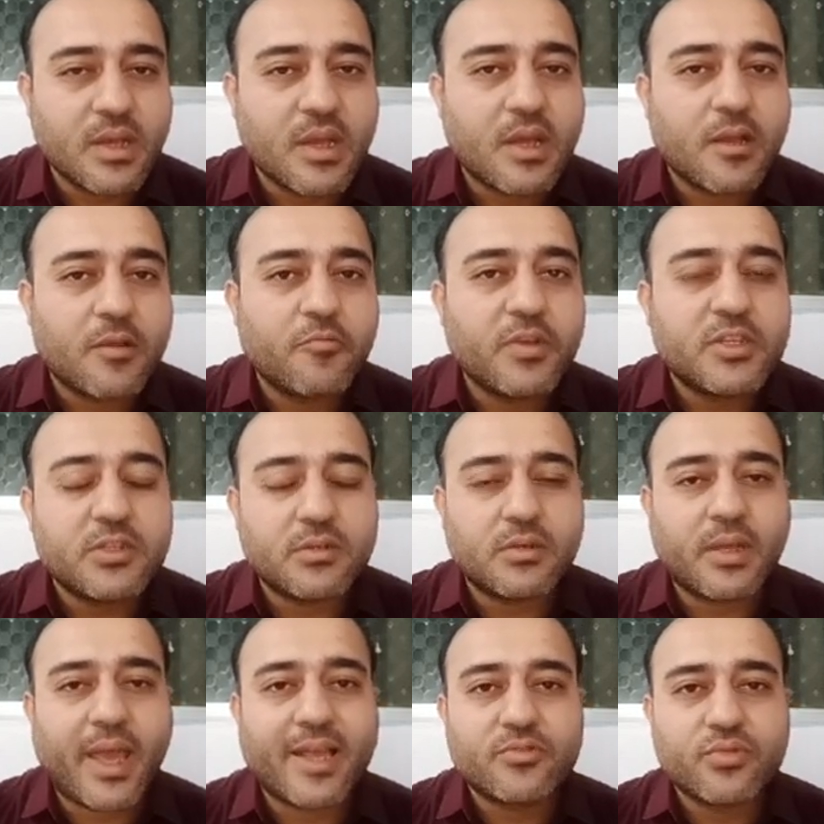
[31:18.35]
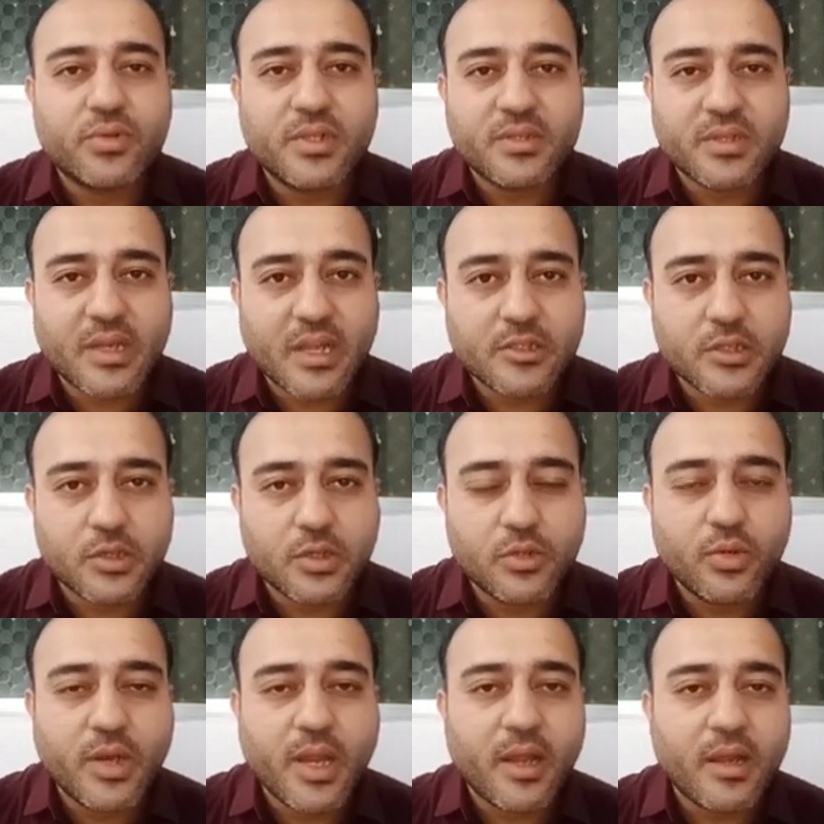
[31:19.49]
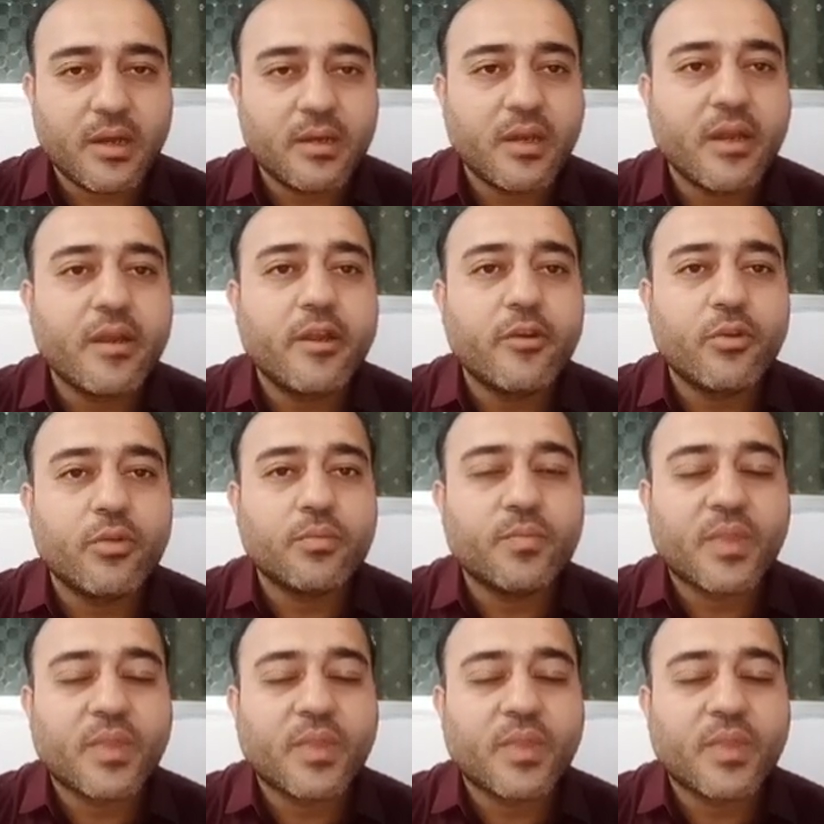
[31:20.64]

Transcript: which actually Siraj Udullah didn't know,